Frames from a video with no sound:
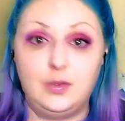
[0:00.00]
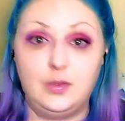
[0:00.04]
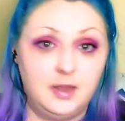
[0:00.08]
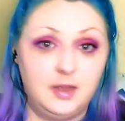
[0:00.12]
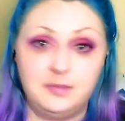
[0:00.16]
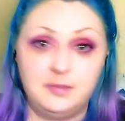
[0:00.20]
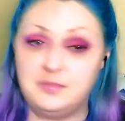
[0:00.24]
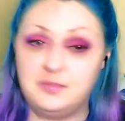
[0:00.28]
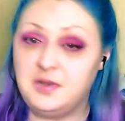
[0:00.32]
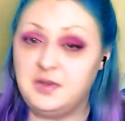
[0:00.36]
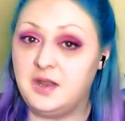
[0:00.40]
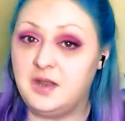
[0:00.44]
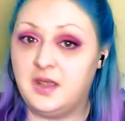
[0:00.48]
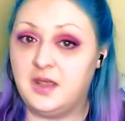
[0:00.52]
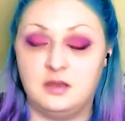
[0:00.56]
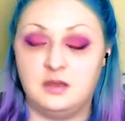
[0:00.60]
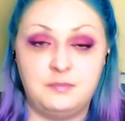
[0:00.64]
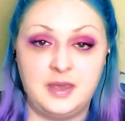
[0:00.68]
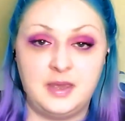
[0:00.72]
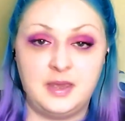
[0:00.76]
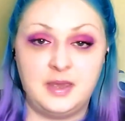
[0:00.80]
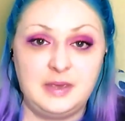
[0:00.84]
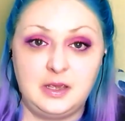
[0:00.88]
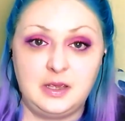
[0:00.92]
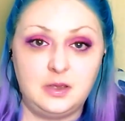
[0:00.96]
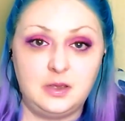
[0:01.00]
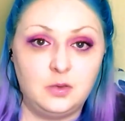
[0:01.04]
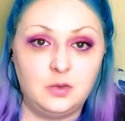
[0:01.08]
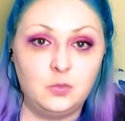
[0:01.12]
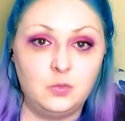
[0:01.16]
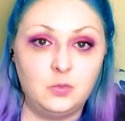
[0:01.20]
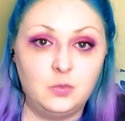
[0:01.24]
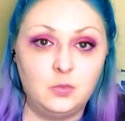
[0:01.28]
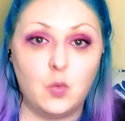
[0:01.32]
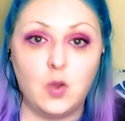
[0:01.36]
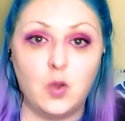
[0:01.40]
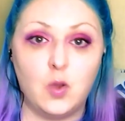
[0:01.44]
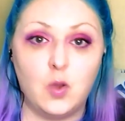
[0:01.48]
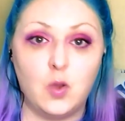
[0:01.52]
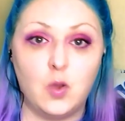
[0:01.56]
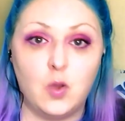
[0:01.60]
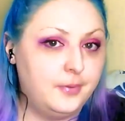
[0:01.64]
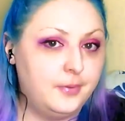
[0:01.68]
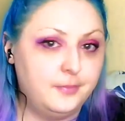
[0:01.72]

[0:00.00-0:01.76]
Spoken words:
like a baby wet wipe,